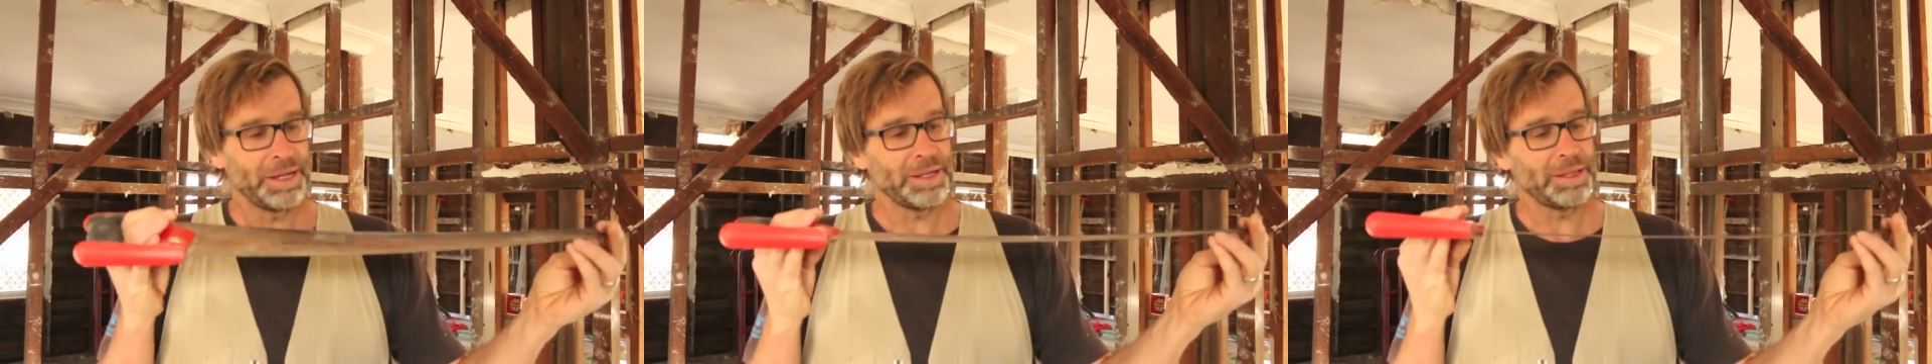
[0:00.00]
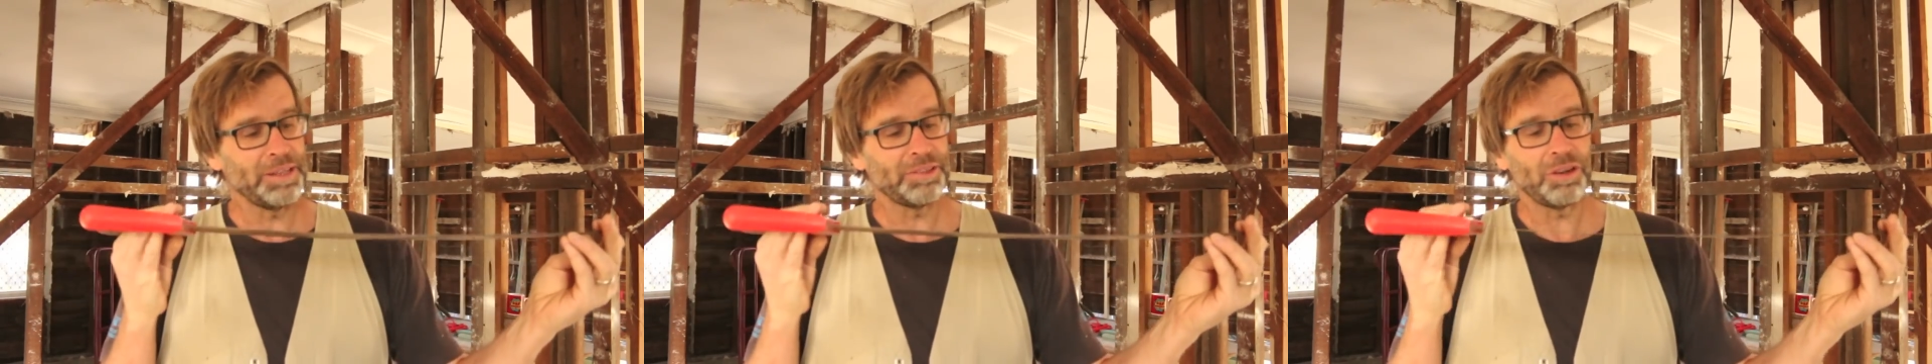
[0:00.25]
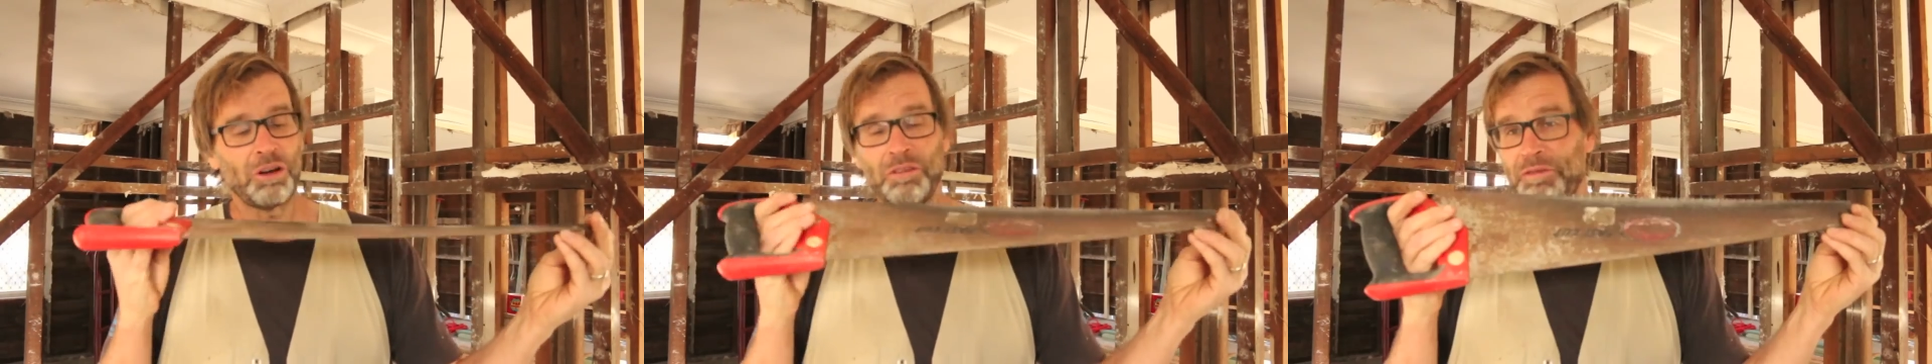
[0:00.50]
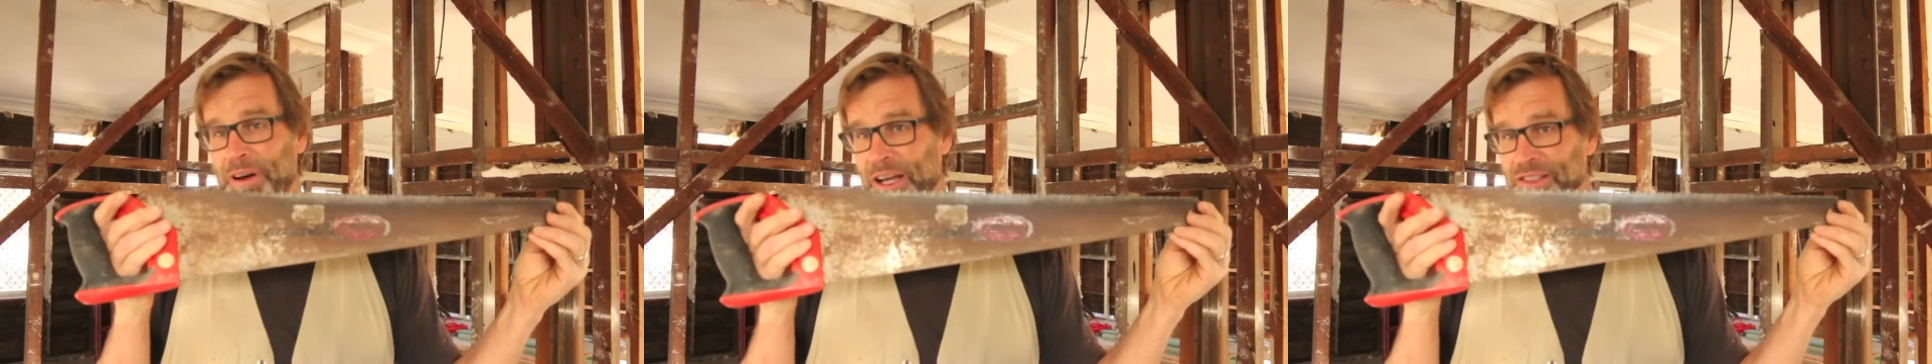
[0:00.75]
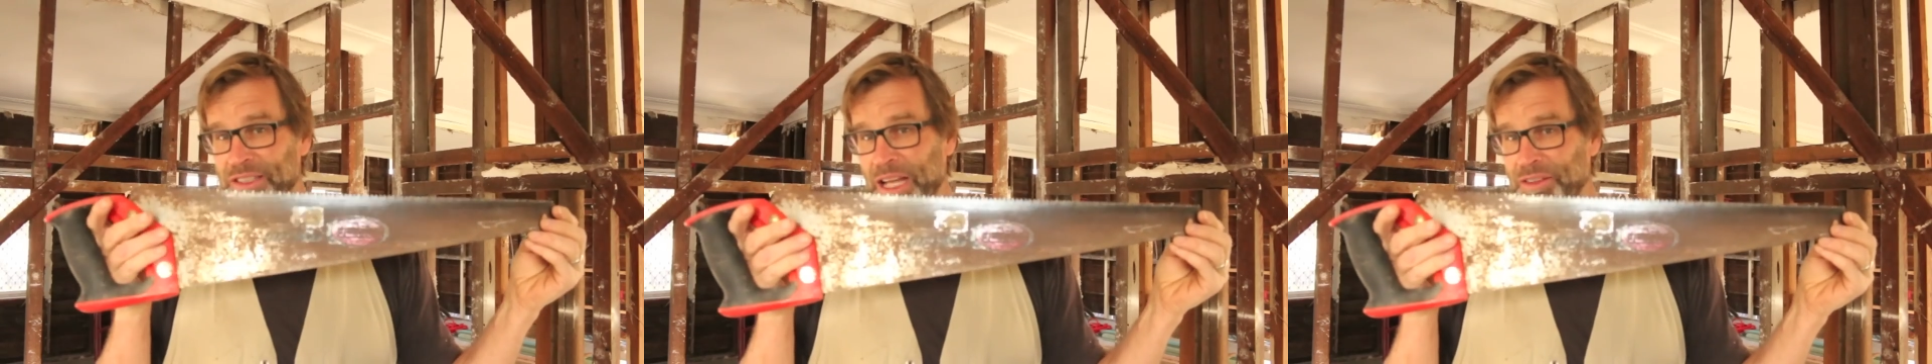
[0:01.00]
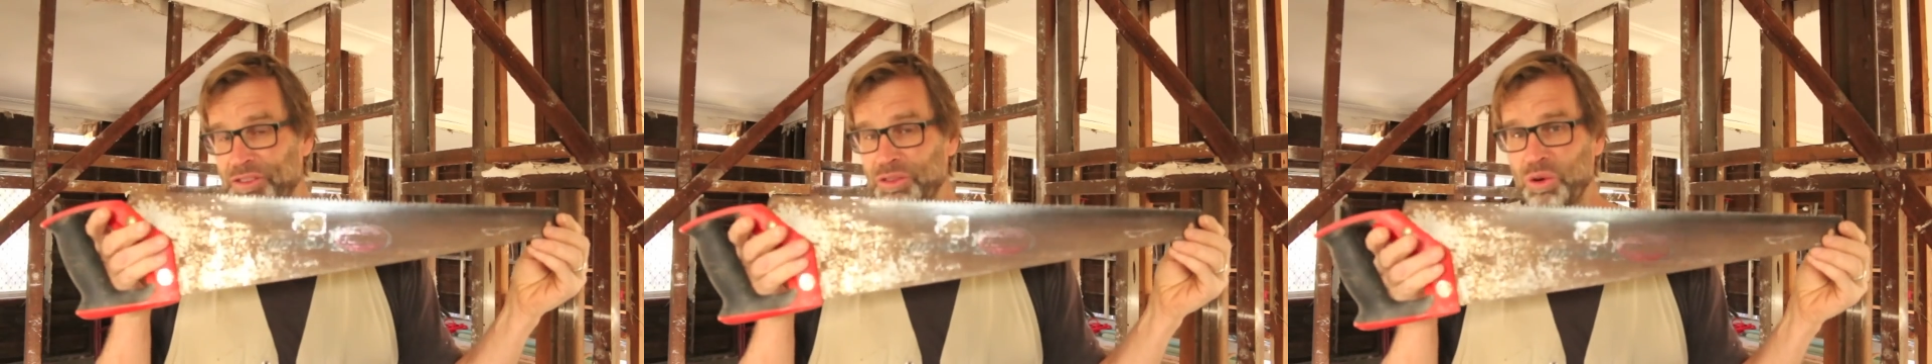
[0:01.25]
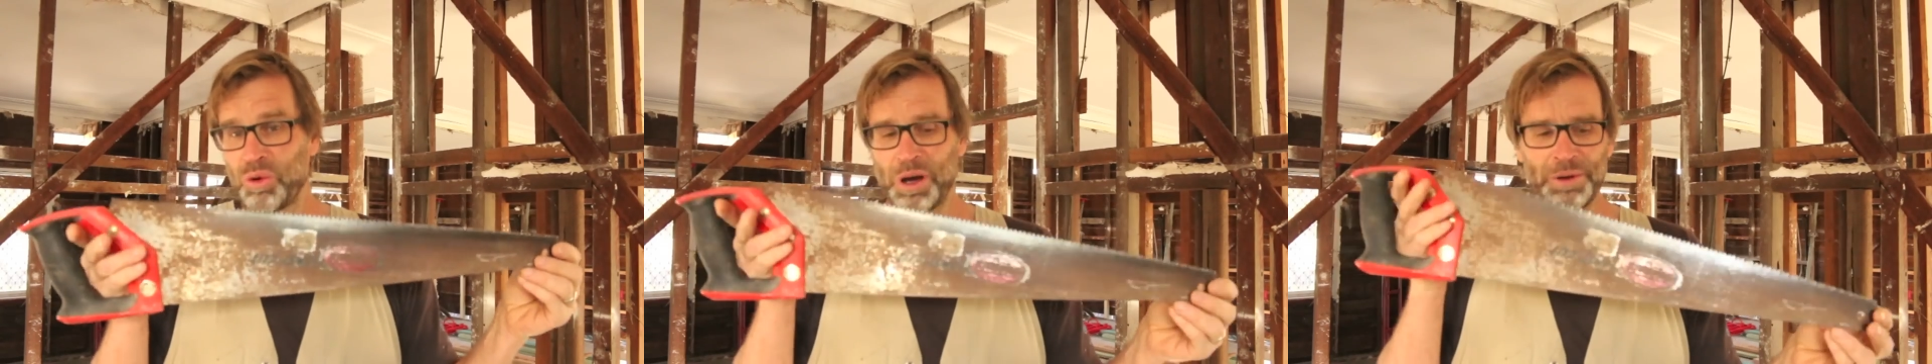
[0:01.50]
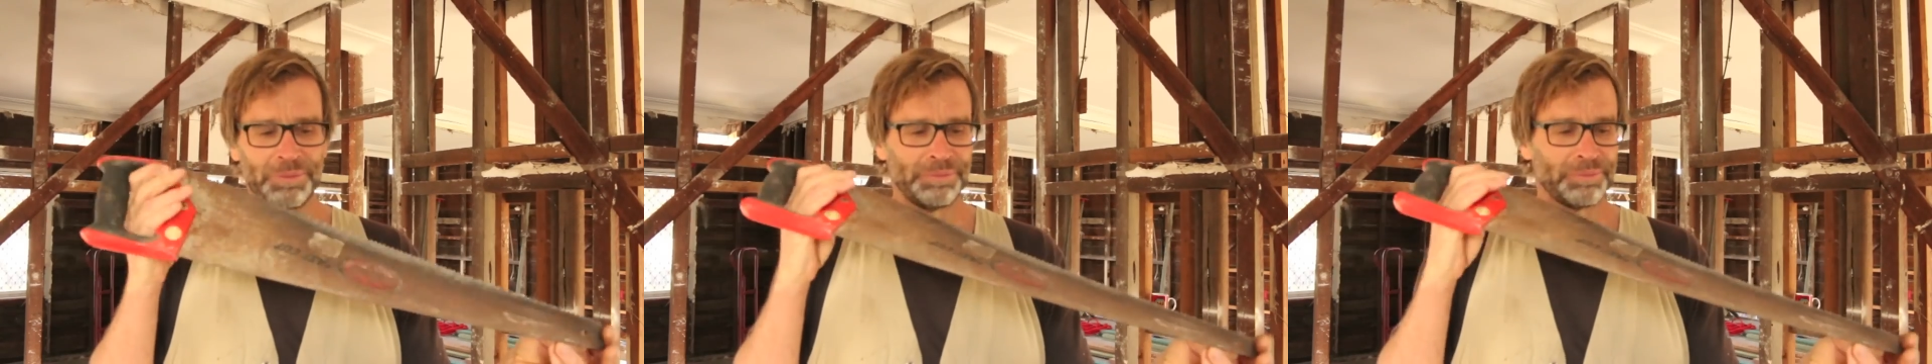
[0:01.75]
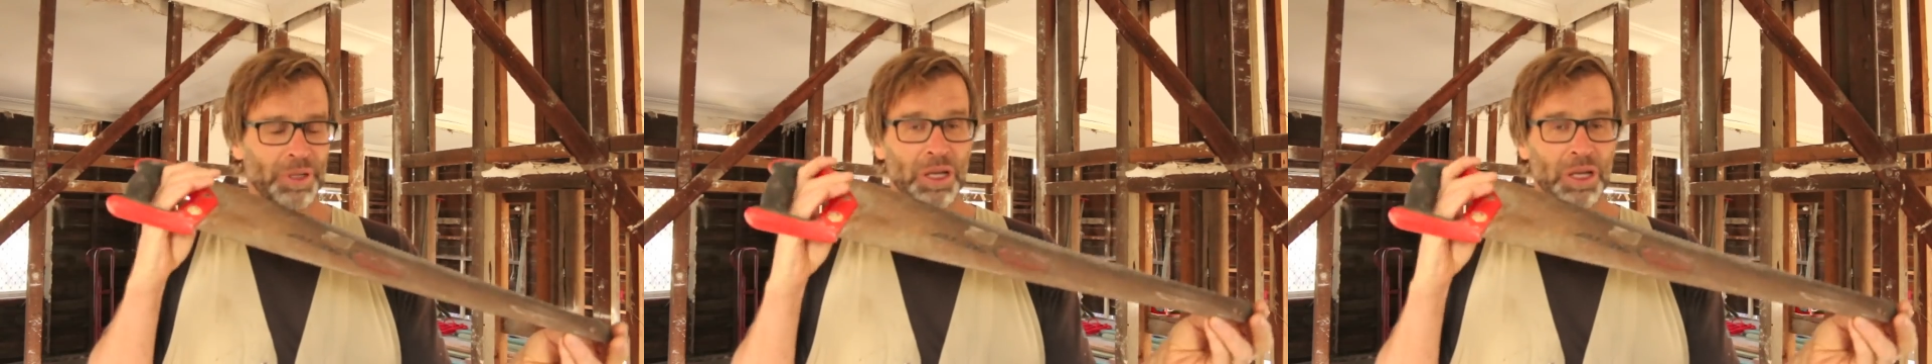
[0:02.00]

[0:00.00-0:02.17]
Now, this old fast cut saw,